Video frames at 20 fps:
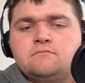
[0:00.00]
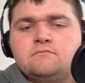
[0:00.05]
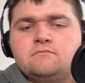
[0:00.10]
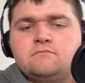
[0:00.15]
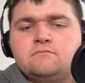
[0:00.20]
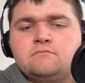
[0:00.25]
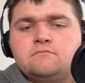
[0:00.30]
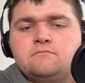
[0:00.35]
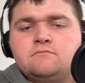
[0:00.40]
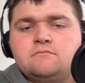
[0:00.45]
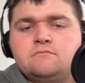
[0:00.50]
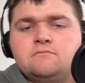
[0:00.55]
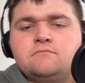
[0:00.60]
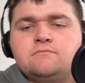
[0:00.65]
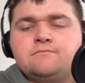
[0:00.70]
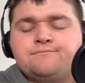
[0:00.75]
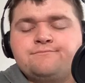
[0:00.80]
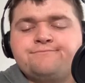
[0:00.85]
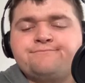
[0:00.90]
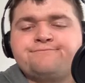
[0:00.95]

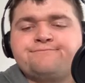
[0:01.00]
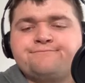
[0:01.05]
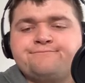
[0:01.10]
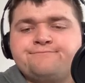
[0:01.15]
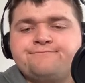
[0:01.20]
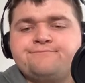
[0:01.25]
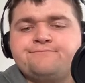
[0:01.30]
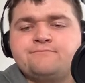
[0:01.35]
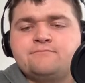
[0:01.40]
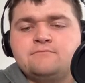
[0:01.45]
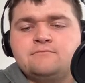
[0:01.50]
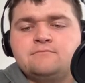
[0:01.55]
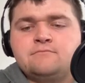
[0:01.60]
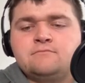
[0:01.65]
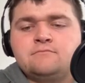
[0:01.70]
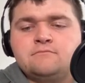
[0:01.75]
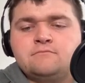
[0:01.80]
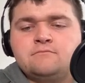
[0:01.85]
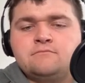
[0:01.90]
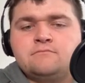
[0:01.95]

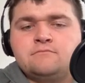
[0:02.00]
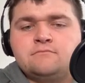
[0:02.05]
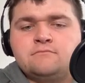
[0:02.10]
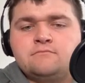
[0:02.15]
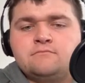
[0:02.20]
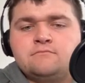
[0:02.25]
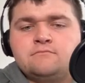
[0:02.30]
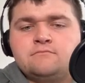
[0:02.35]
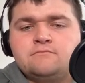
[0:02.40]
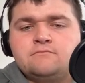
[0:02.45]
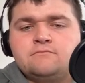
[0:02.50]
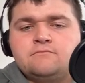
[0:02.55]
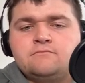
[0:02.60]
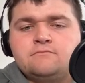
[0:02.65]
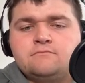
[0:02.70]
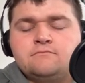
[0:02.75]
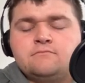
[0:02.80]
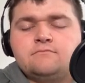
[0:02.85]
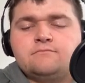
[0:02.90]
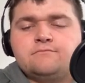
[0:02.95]

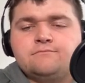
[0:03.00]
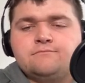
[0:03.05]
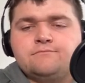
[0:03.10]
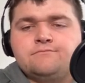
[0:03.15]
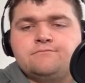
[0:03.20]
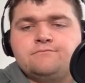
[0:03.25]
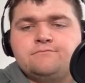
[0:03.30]
(not speaking)